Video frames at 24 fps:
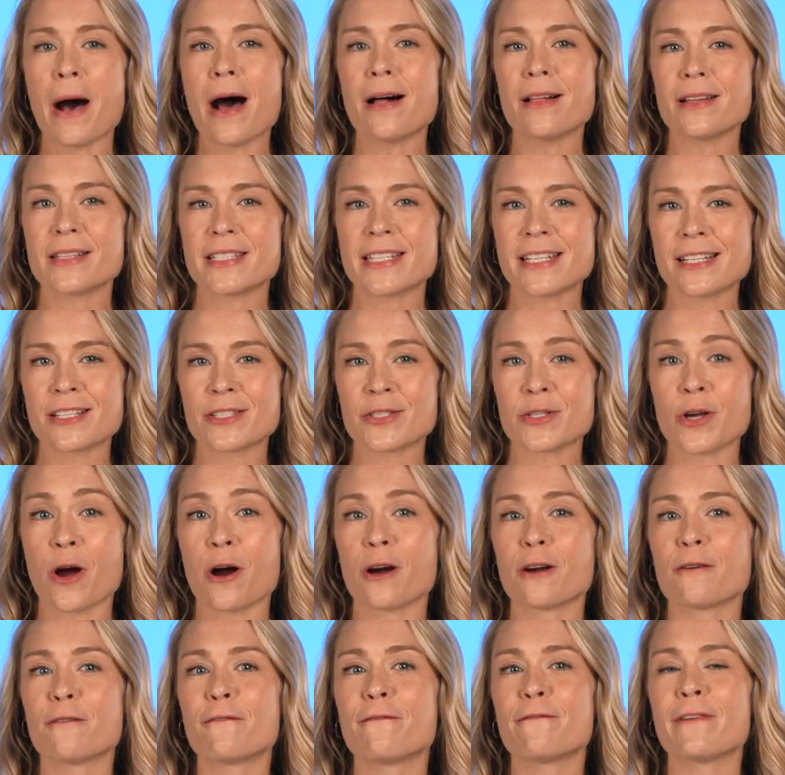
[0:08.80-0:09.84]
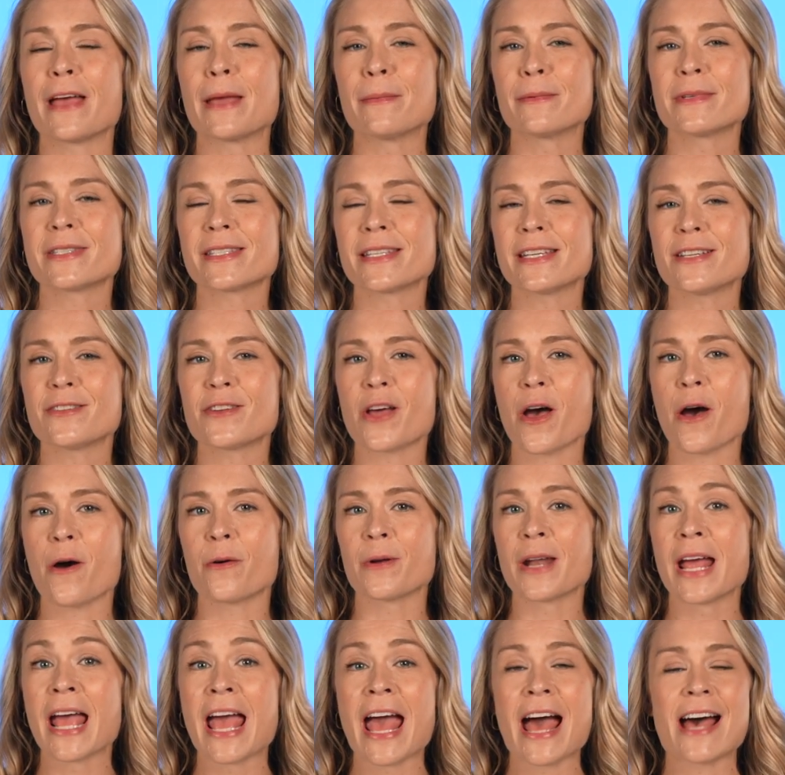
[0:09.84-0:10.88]
Politics are famously
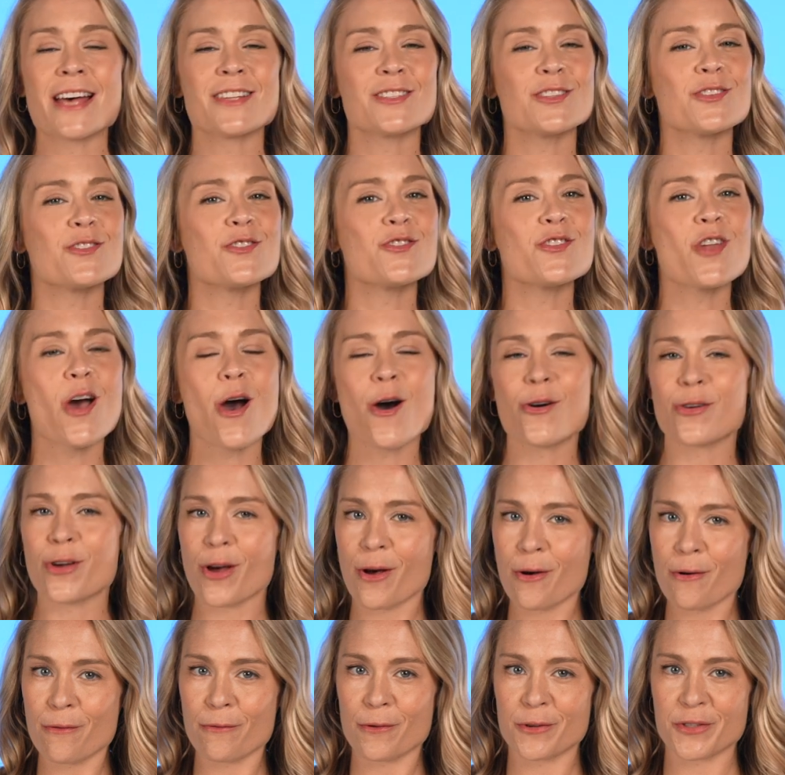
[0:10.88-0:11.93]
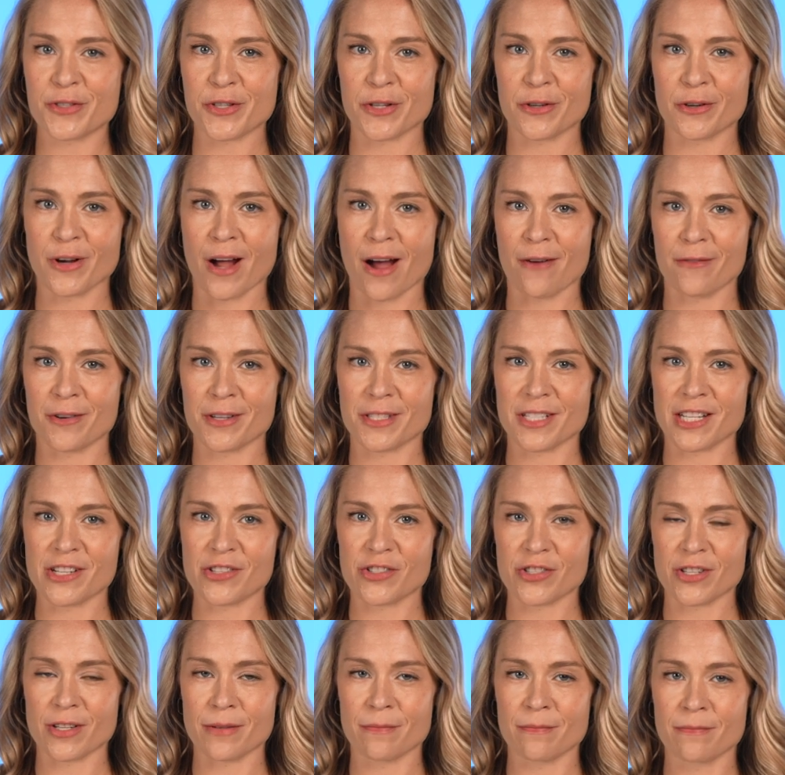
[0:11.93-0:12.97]
known as a no-go for dinner
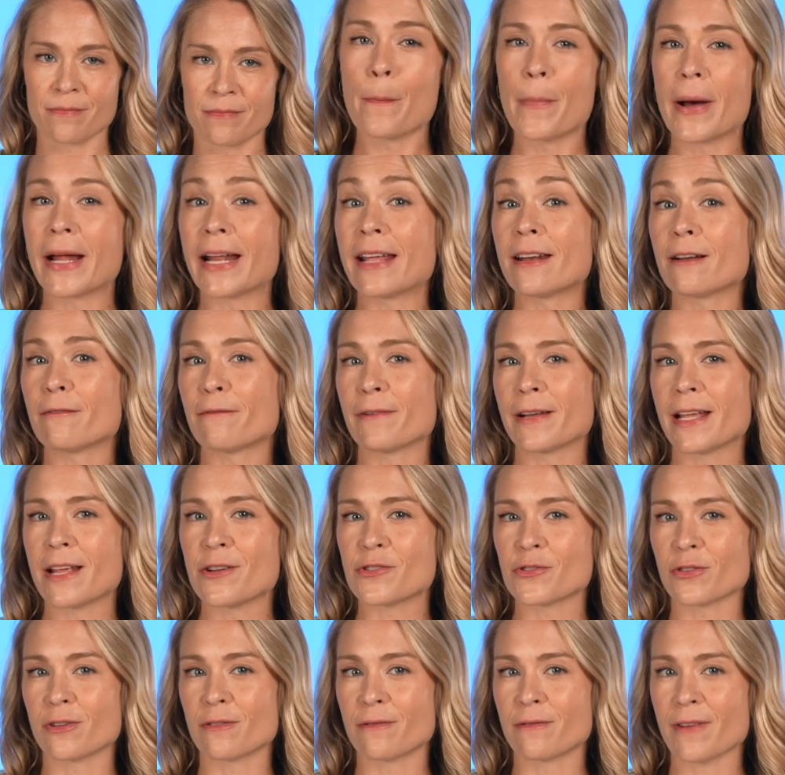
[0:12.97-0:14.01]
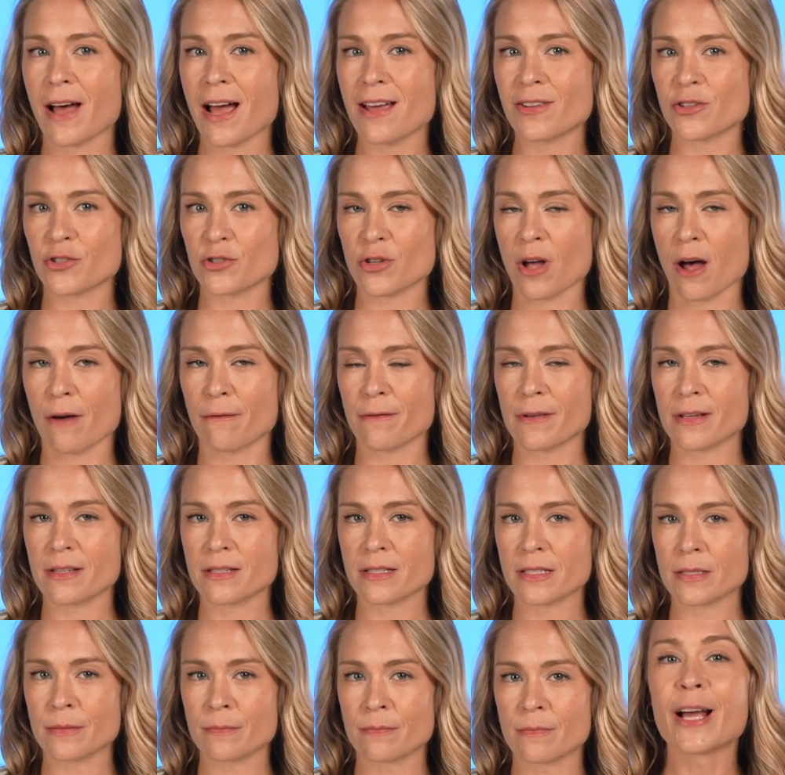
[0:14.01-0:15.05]
conversation, but in a financial advisor's
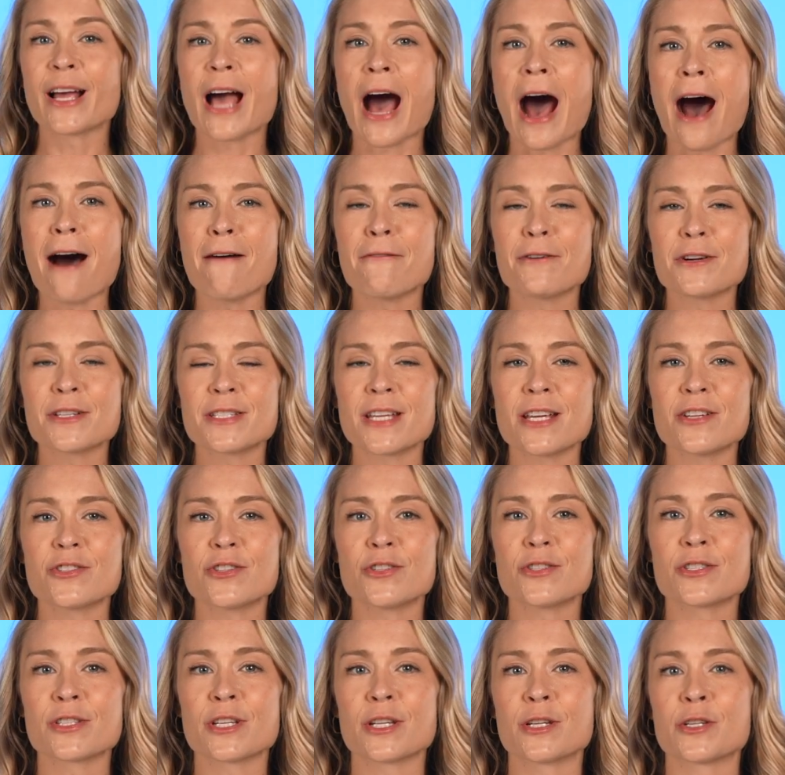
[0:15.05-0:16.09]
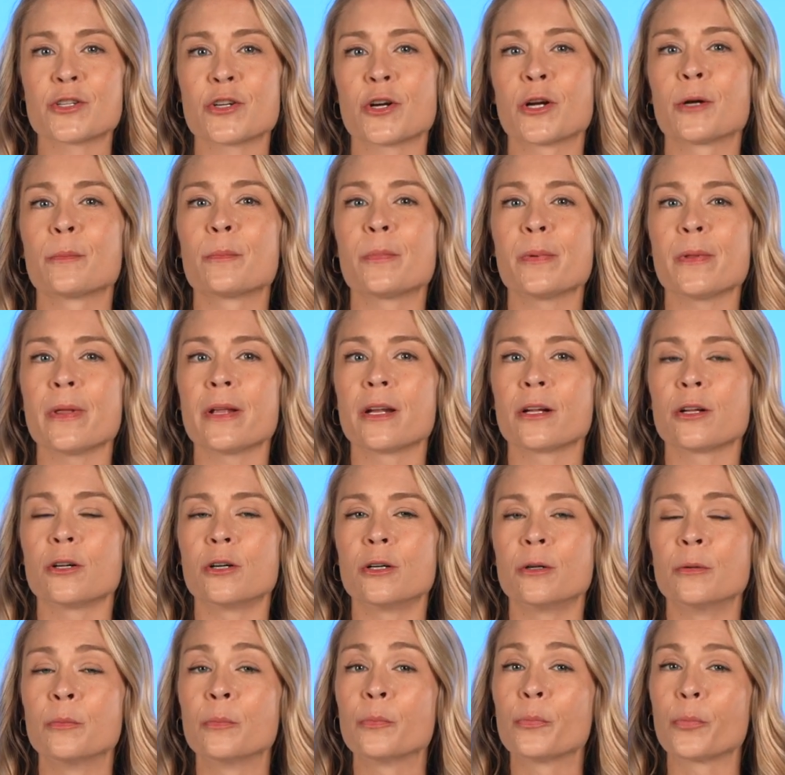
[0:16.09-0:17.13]
office, conversations can turn
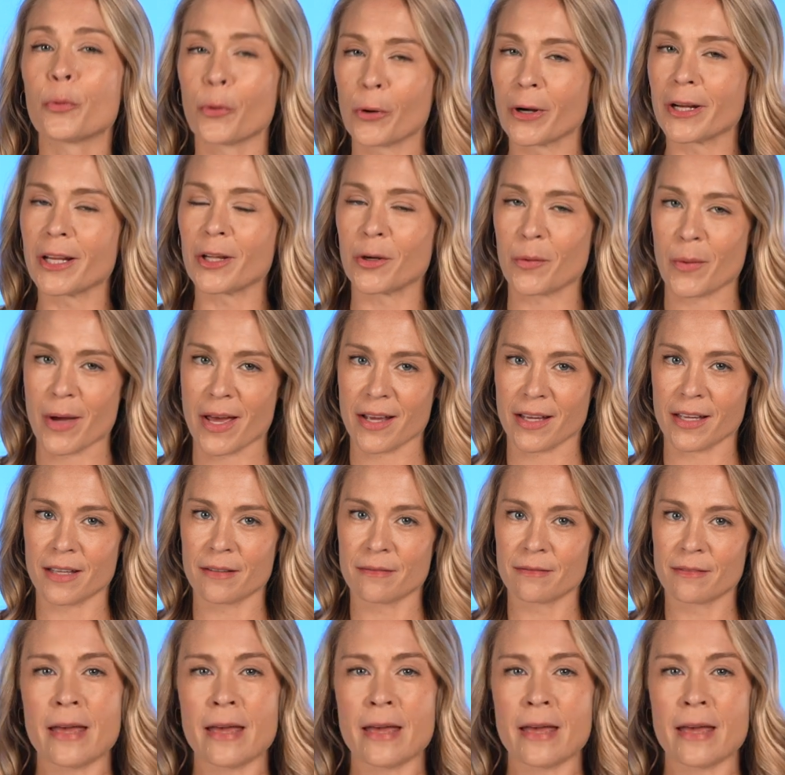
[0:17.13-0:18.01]
political pretty quick.